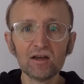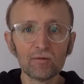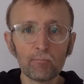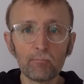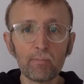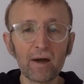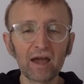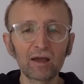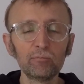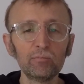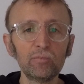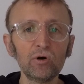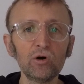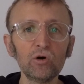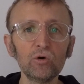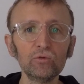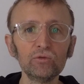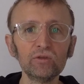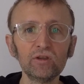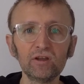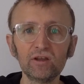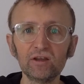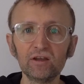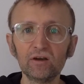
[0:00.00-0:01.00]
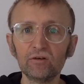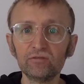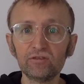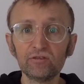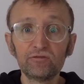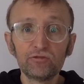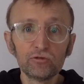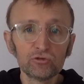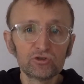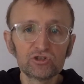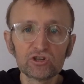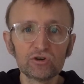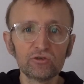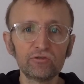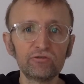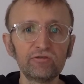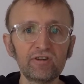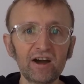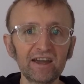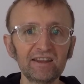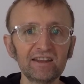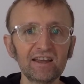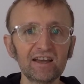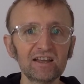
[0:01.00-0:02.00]
backbone of the future of
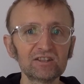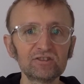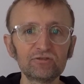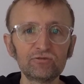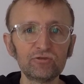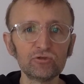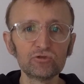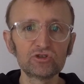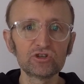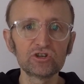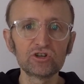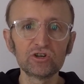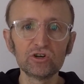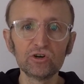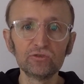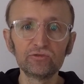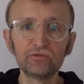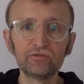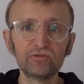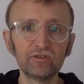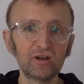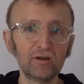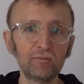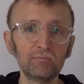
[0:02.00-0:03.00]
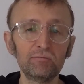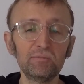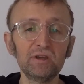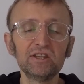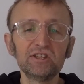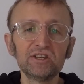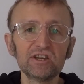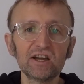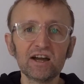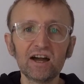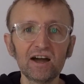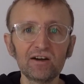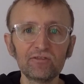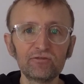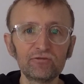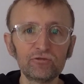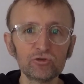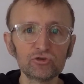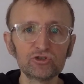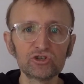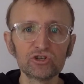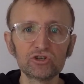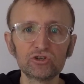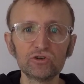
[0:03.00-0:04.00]
finance, future of media,
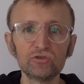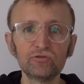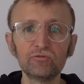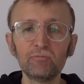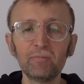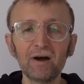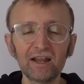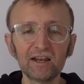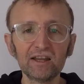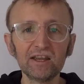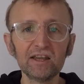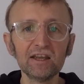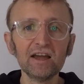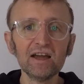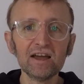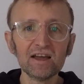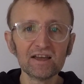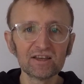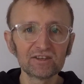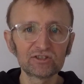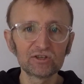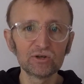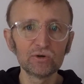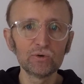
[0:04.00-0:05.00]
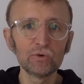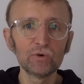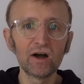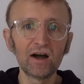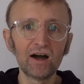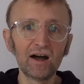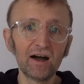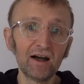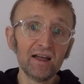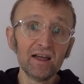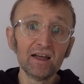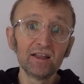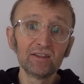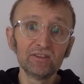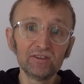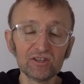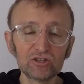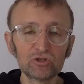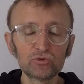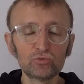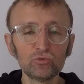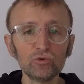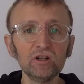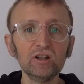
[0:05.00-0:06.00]
future of money. So
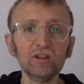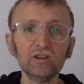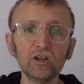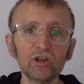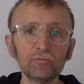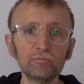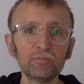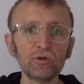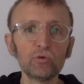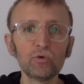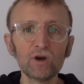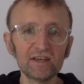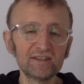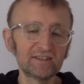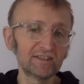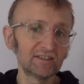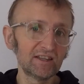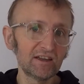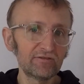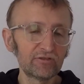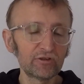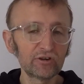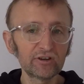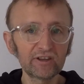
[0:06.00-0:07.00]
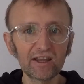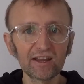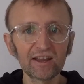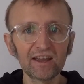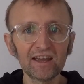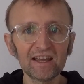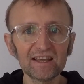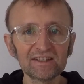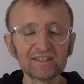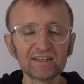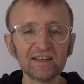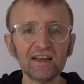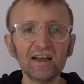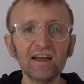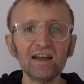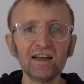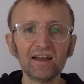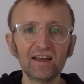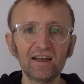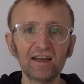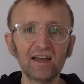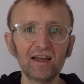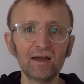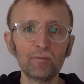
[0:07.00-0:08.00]
this will not be wasted effort, I guess.
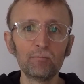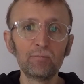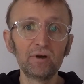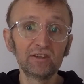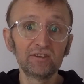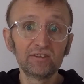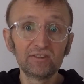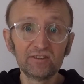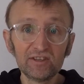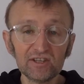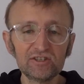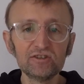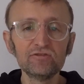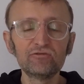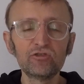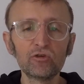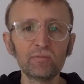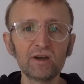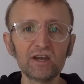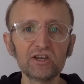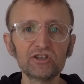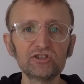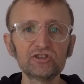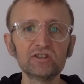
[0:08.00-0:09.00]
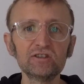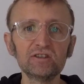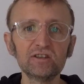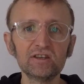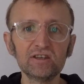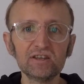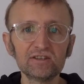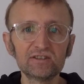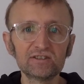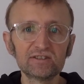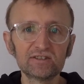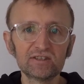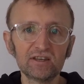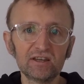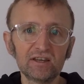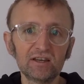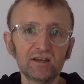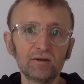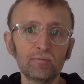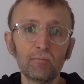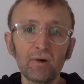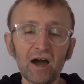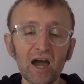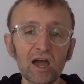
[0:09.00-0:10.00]
But this information is
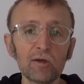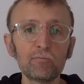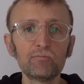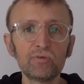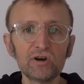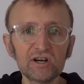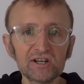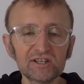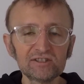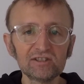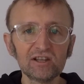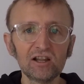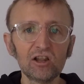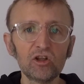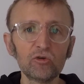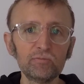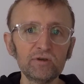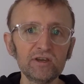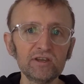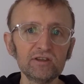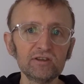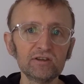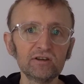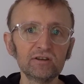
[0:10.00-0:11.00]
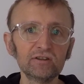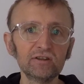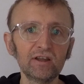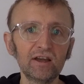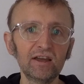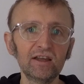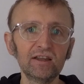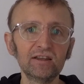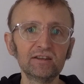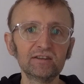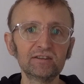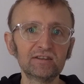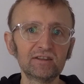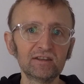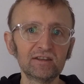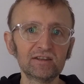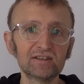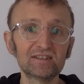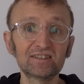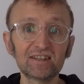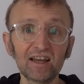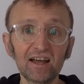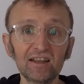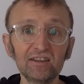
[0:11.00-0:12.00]
my personal opinion, and
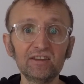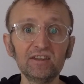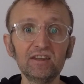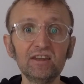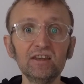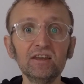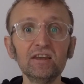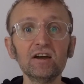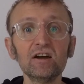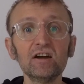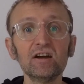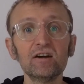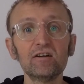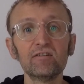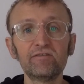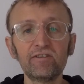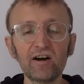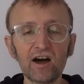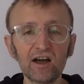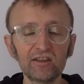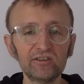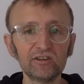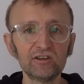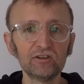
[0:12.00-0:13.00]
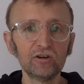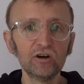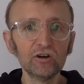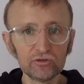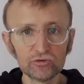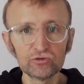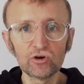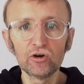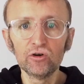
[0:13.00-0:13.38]
study further on your